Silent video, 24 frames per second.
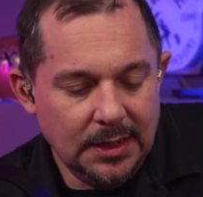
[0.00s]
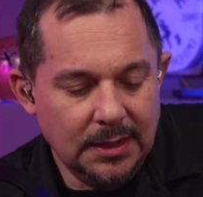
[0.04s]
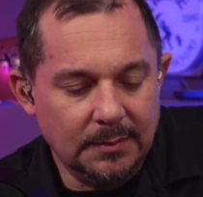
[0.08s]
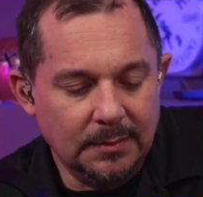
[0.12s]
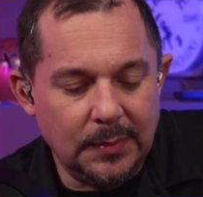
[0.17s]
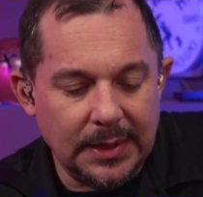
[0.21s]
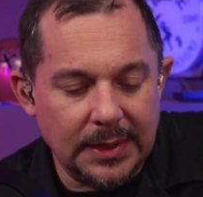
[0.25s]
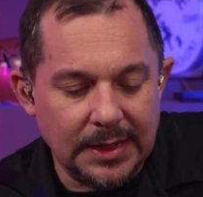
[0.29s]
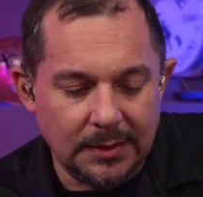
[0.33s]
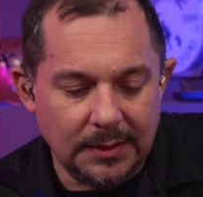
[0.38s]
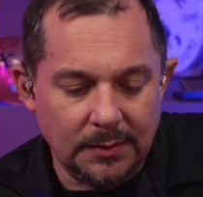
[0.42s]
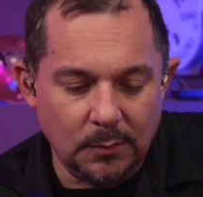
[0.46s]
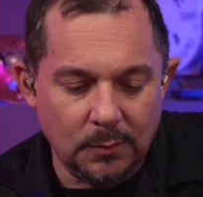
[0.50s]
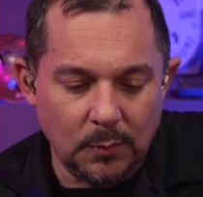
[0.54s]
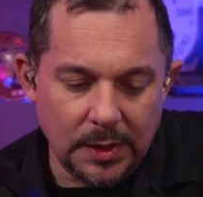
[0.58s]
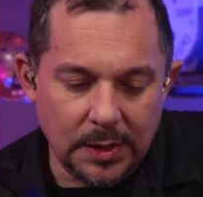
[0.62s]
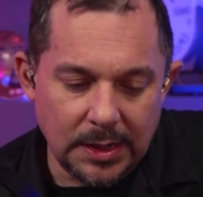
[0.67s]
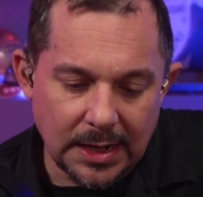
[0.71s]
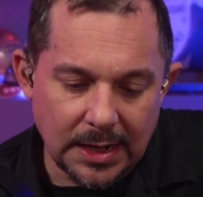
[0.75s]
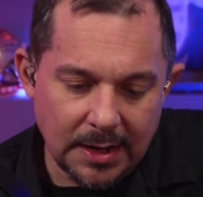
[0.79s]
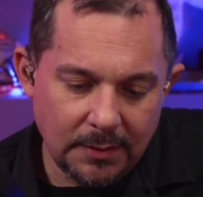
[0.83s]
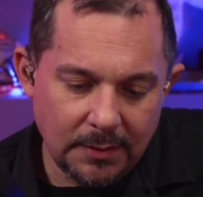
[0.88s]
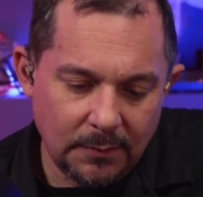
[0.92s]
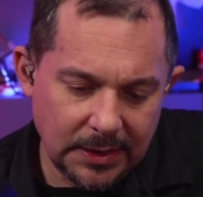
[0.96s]
But when
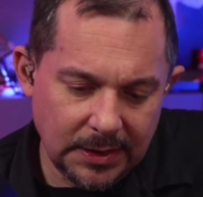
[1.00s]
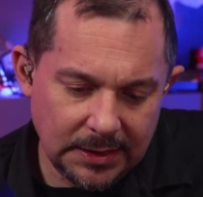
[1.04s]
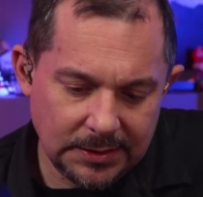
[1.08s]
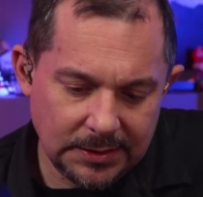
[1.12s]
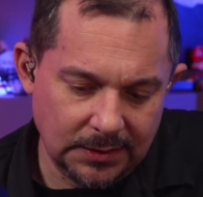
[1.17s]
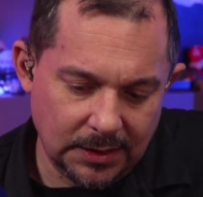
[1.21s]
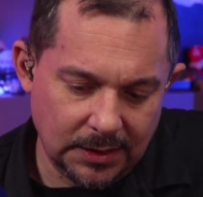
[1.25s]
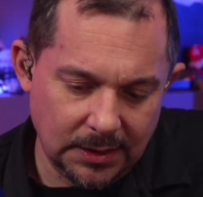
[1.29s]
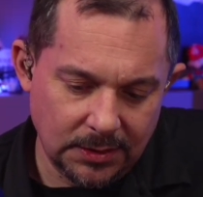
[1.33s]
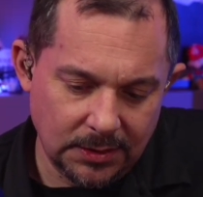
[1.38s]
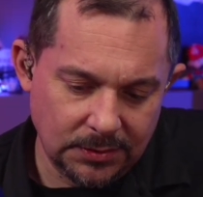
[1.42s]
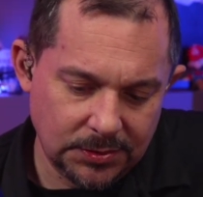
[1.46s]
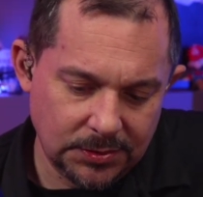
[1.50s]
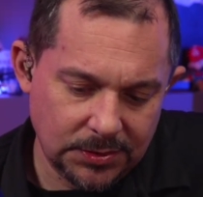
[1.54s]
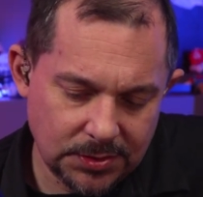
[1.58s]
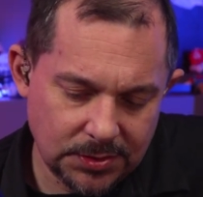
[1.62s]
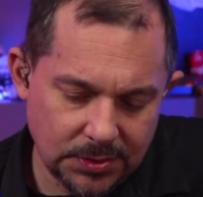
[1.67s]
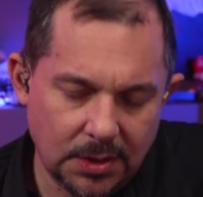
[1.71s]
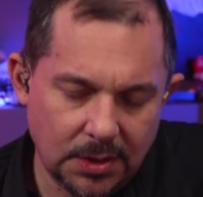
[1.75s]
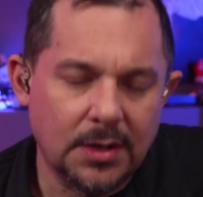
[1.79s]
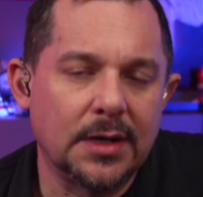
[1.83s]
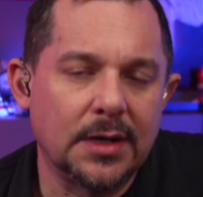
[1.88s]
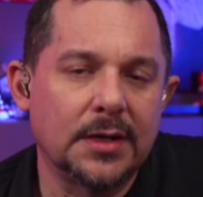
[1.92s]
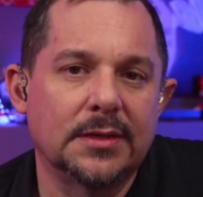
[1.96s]
I went to go
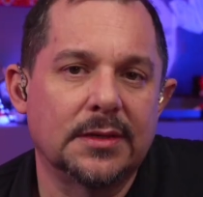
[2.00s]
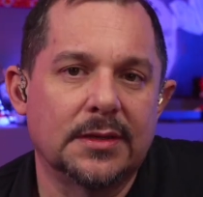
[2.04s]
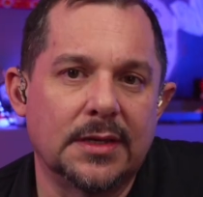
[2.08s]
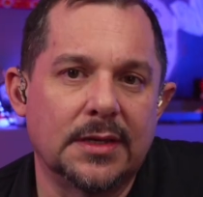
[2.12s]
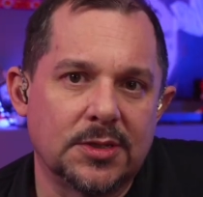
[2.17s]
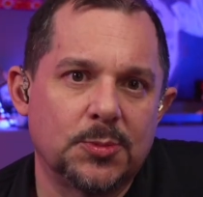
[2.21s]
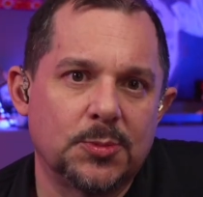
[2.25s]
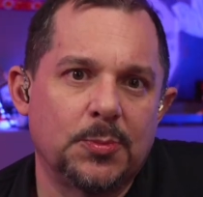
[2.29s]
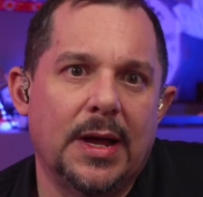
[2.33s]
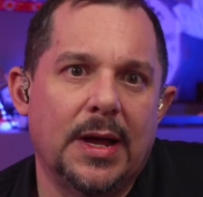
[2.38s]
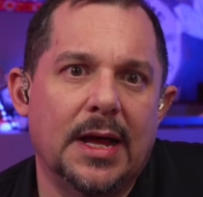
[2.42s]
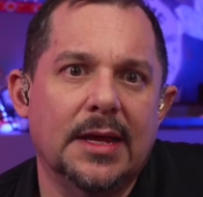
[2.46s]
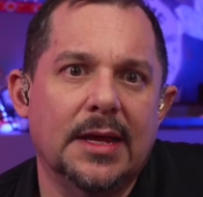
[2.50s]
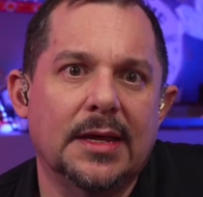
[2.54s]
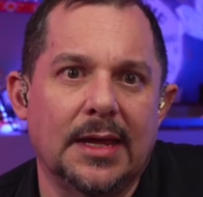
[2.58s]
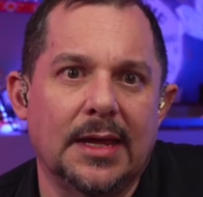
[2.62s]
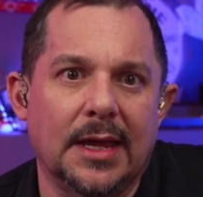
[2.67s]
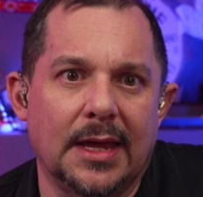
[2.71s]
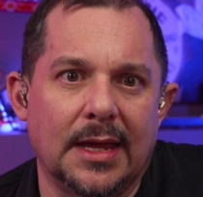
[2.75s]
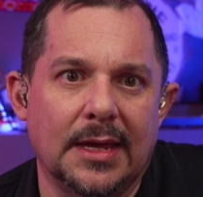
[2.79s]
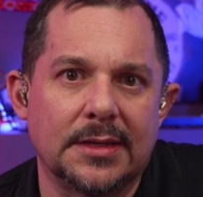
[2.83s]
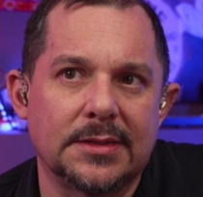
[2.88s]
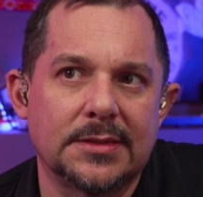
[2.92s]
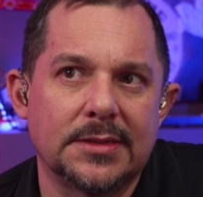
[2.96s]
start this
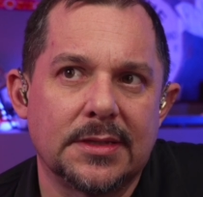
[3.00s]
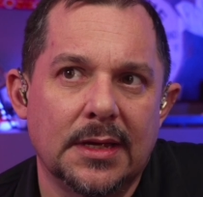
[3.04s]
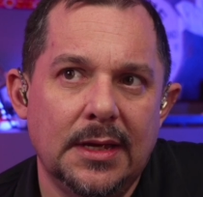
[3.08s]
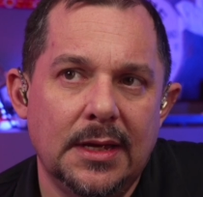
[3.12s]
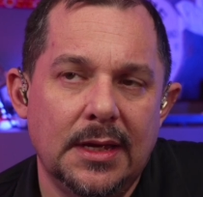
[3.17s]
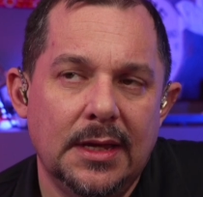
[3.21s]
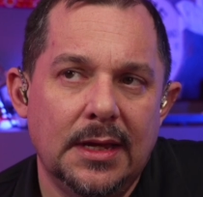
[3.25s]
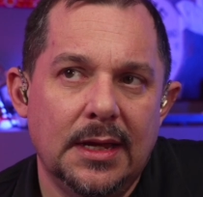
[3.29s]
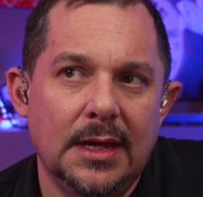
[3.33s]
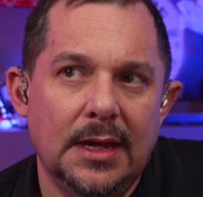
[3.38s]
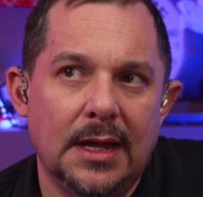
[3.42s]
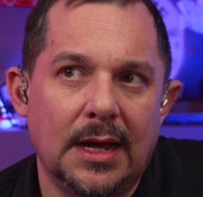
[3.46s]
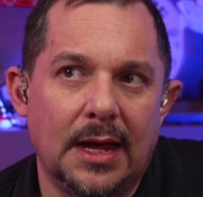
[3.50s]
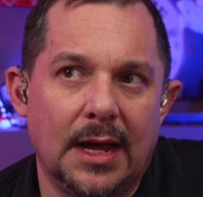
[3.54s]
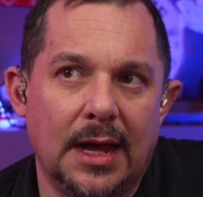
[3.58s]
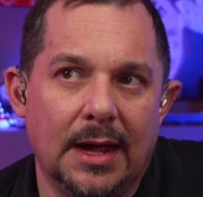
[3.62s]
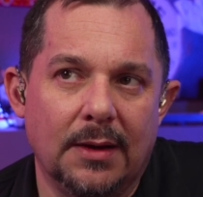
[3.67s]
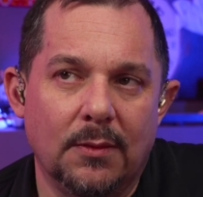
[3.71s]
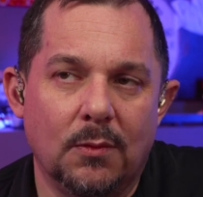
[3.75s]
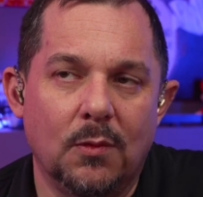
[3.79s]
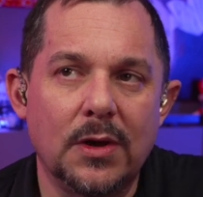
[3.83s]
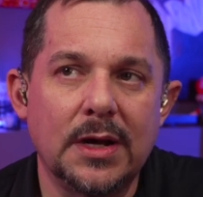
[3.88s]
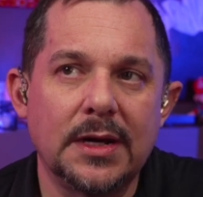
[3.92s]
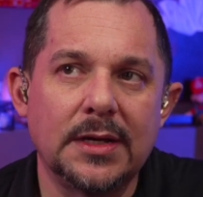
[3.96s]
podcast, I
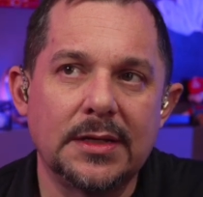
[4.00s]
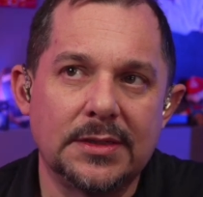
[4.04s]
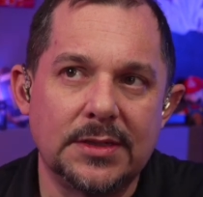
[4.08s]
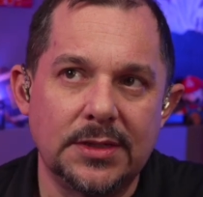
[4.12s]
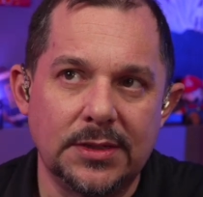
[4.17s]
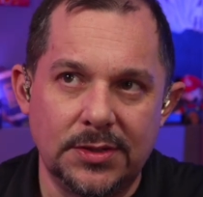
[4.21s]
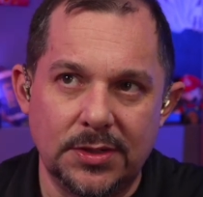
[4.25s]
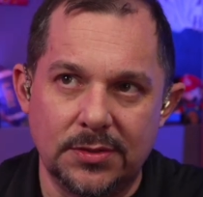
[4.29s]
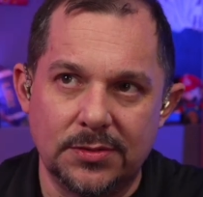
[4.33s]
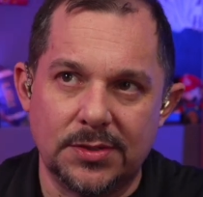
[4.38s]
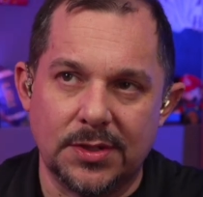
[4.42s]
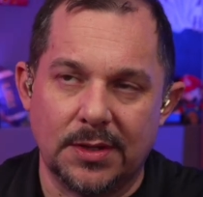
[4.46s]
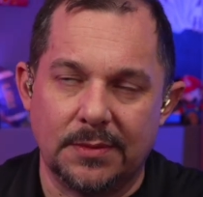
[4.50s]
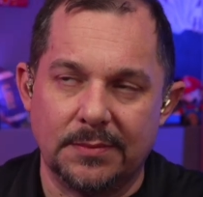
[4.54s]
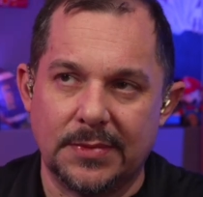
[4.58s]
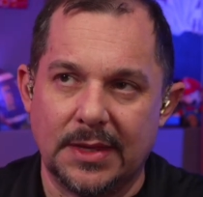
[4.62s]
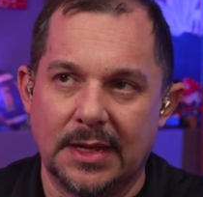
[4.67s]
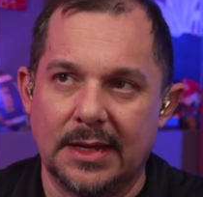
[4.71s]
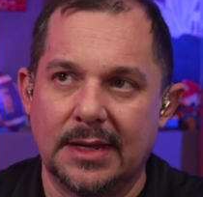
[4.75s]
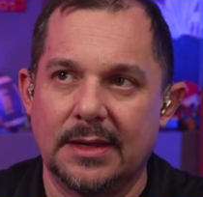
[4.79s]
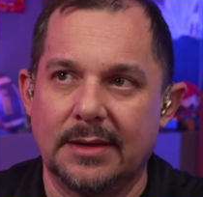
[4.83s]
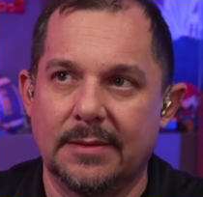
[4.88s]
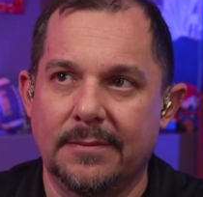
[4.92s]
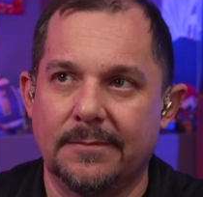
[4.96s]
wanted to do
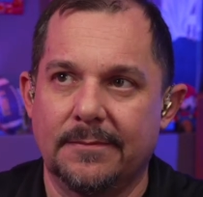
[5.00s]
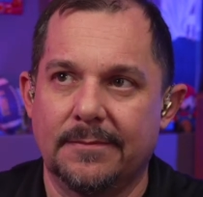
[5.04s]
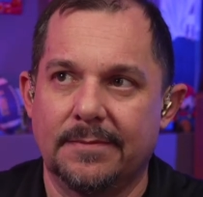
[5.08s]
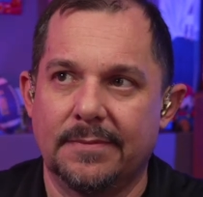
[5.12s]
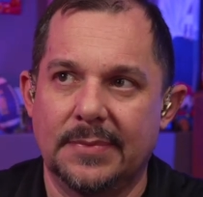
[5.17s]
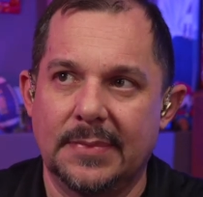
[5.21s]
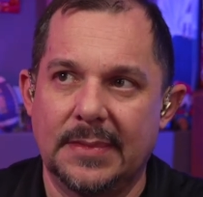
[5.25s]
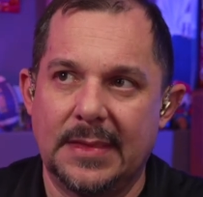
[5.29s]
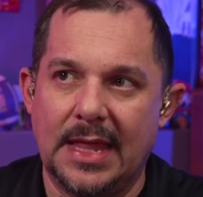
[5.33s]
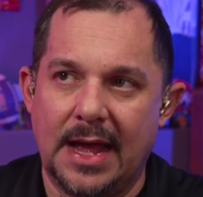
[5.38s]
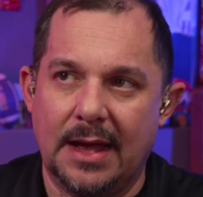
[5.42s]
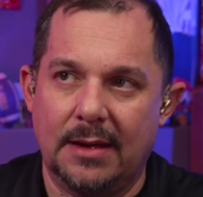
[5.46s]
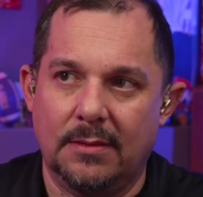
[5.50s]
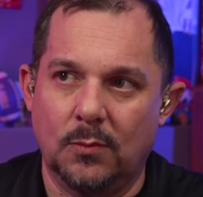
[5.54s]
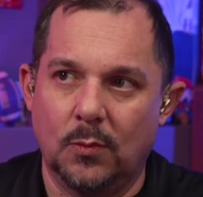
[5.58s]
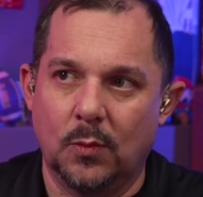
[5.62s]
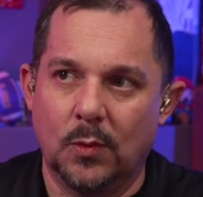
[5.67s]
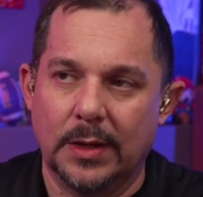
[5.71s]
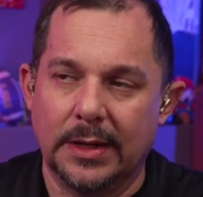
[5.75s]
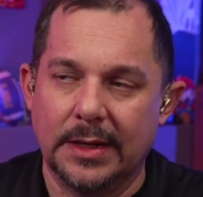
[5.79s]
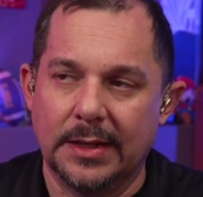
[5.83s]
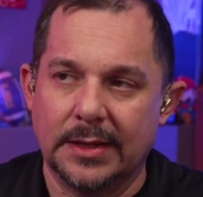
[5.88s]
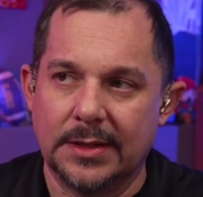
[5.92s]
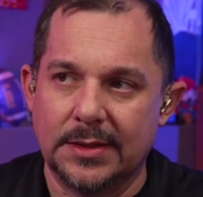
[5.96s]
something that
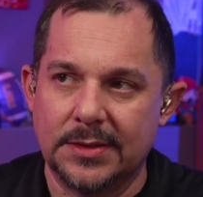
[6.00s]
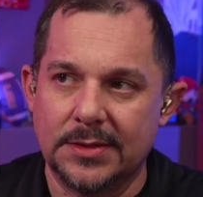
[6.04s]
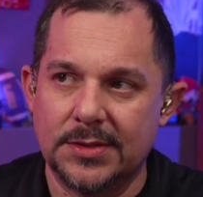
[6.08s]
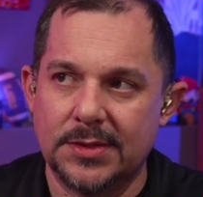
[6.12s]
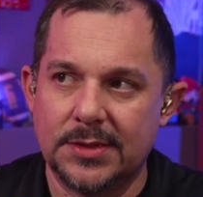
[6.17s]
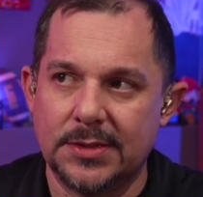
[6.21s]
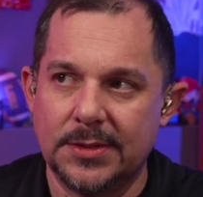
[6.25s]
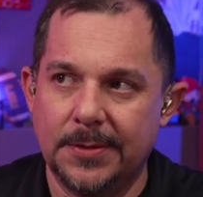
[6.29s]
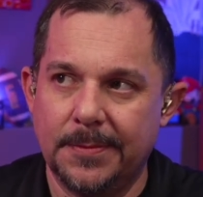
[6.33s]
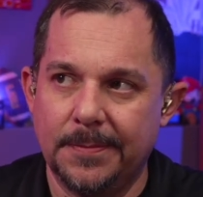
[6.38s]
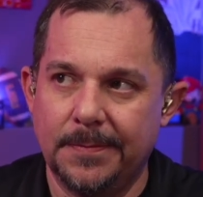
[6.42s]
was,